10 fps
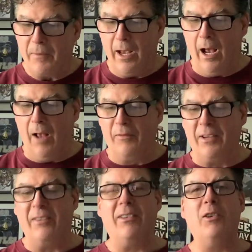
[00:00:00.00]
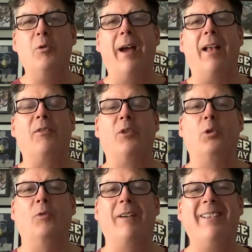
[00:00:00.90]
TCU had a
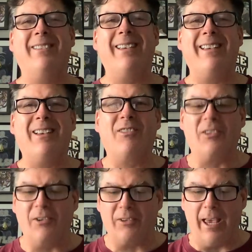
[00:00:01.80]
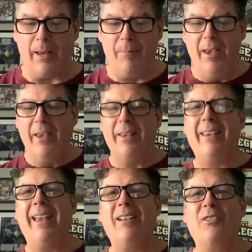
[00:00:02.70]
total of 18 hits in this game.
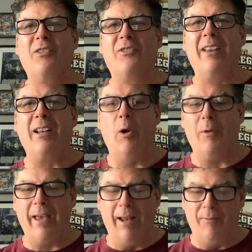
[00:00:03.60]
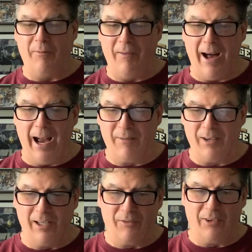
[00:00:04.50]
Kansas State only had 5
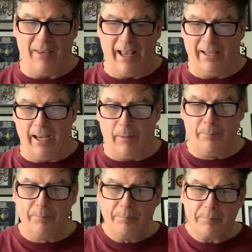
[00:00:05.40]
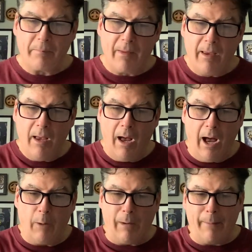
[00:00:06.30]
hits in that game.
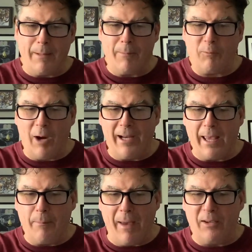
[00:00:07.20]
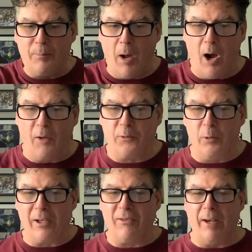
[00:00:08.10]
Wrapping up Friday in baseball,
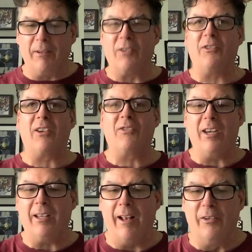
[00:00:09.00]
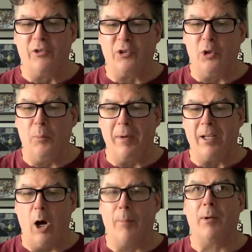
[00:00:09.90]
27-16, LSU beat
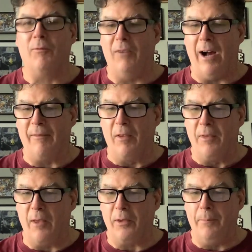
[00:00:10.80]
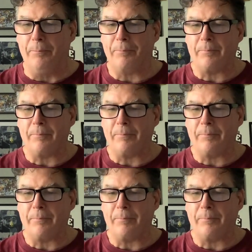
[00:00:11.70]
Auburn 5-0.